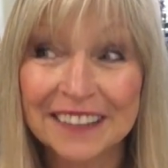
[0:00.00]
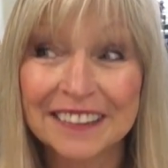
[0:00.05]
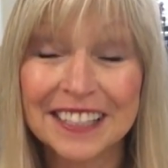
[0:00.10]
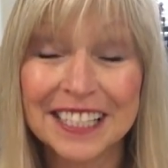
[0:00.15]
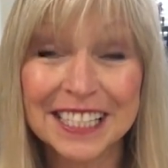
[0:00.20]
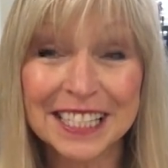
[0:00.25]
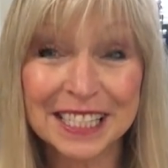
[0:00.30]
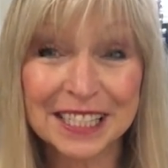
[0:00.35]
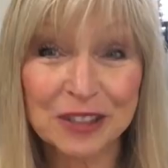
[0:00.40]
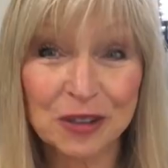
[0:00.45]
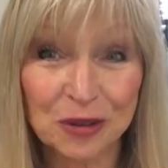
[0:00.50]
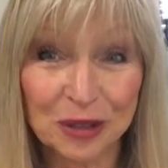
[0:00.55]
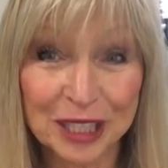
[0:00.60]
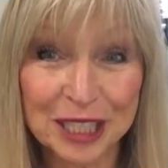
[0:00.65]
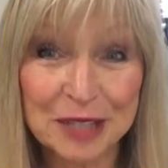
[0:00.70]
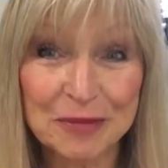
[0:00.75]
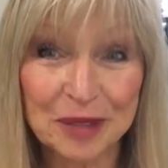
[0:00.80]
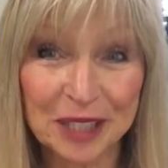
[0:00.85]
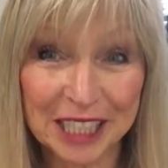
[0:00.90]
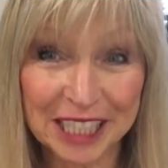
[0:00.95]
This is going
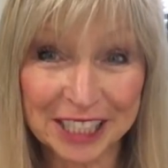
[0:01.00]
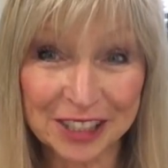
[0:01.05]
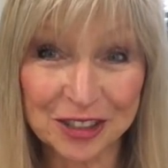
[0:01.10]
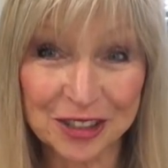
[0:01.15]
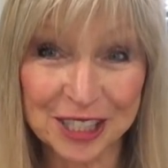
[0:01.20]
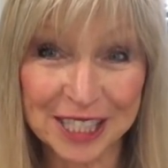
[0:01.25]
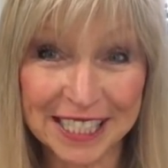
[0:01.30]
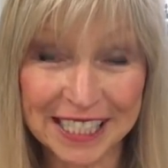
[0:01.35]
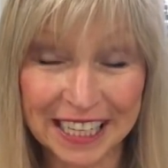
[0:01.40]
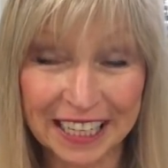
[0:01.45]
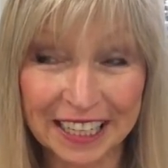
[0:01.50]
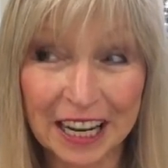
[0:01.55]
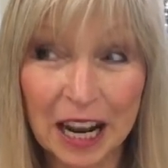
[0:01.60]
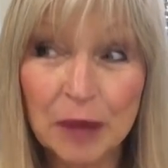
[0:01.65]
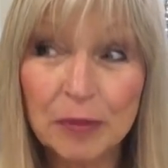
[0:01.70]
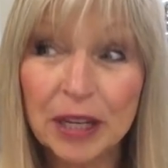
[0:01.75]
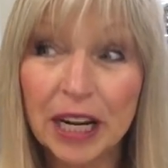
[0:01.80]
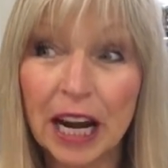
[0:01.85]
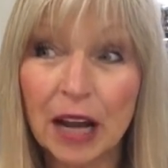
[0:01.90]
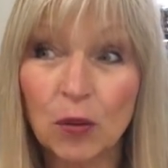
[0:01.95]
to be interesting.
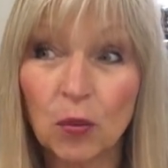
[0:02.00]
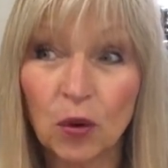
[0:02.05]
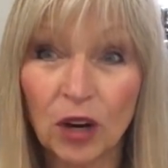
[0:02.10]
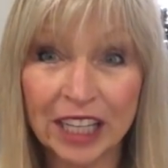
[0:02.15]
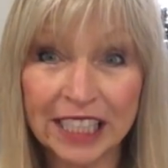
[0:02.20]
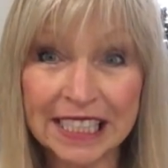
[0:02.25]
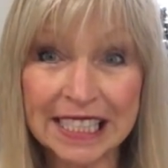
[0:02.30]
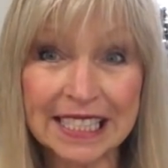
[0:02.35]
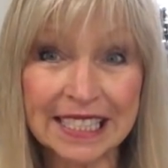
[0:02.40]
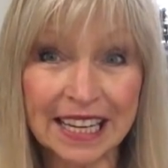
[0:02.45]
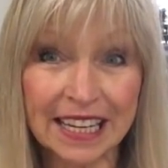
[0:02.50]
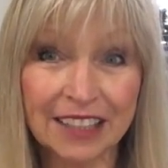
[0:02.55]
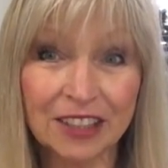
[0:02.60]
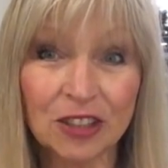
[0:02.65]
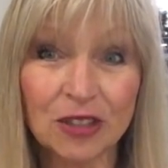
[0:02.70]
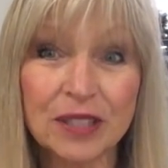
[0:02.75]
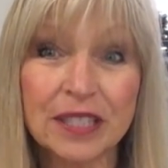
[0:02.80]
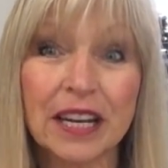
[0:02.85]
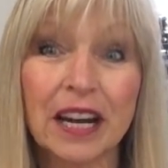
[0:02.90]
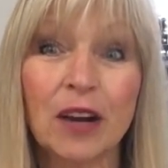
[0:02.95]
I mean, I want
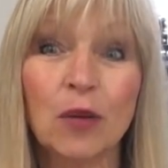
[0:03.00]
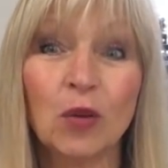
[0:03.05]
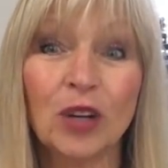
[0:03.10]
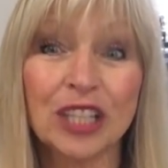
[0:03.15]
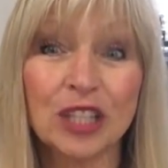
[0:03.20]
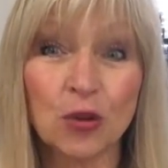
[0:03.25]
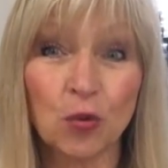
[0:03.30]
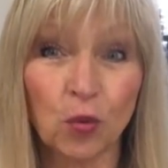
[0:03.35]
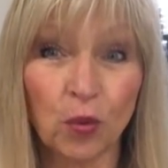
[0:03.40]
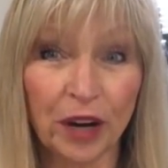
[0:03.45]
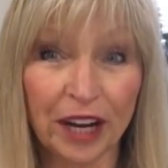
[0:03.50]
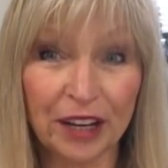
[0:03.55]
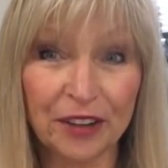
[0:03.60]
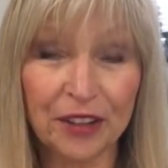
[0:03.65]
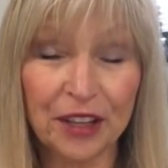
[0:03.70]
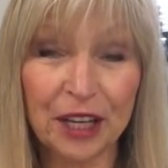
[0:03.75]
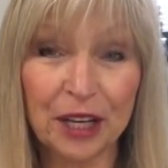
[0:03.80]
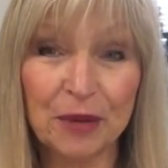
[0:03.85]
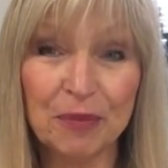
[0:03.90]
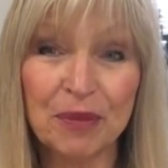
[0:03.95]
sandals and I want to wear
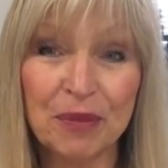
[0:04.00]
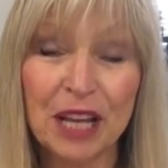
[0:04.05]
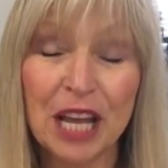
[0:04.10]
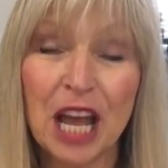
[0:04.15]
them.